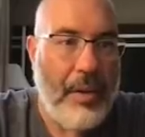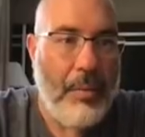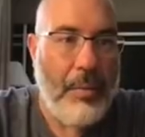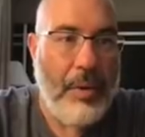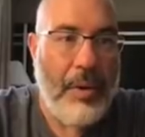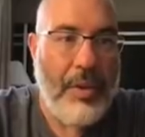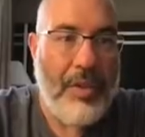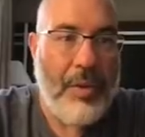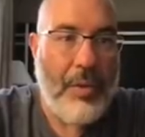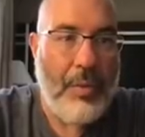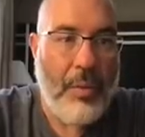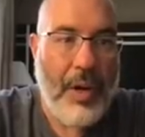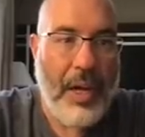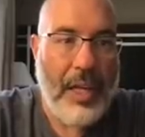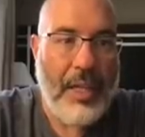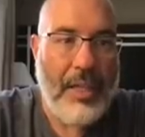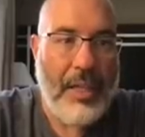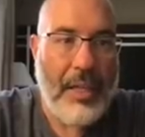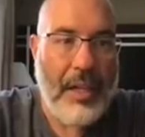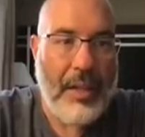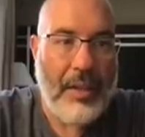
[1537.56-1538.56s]
with the
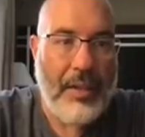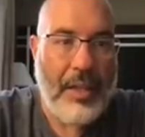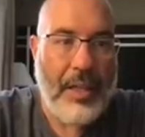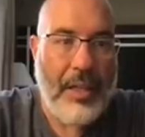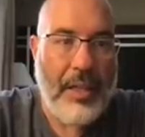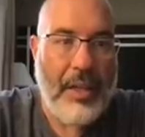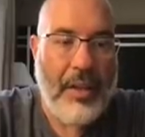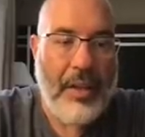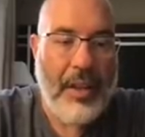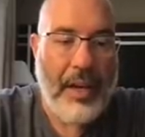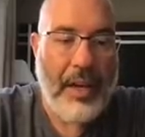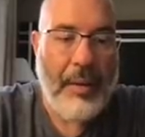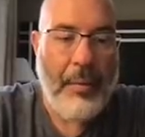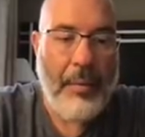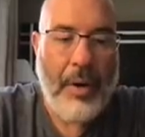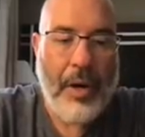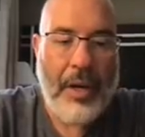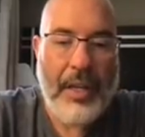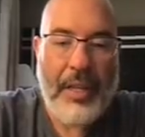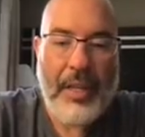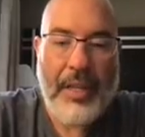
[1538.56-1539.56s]
red color here that I
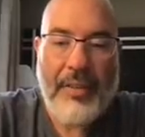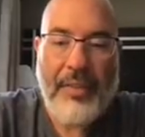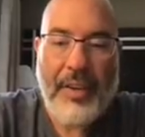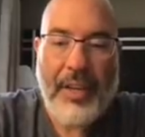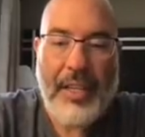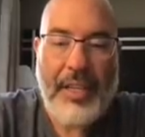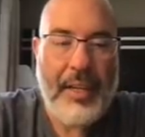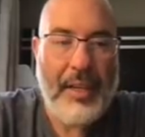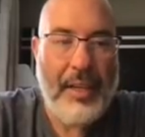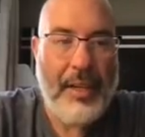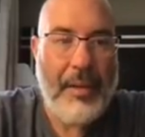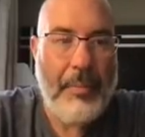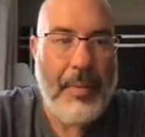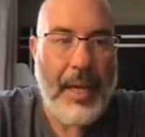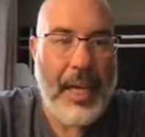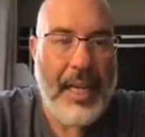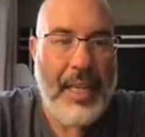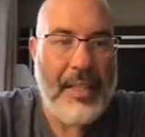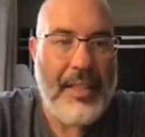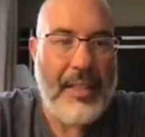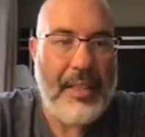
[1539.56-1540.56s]
wanted. If I hit
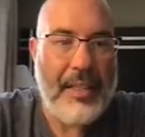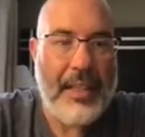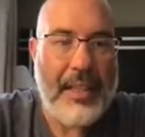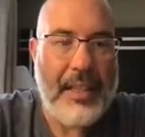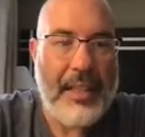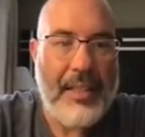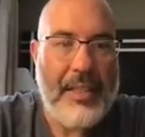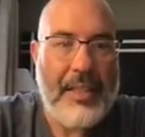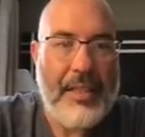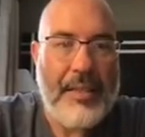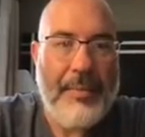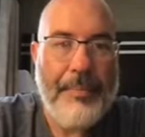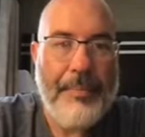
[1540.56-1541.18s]
Command Delete,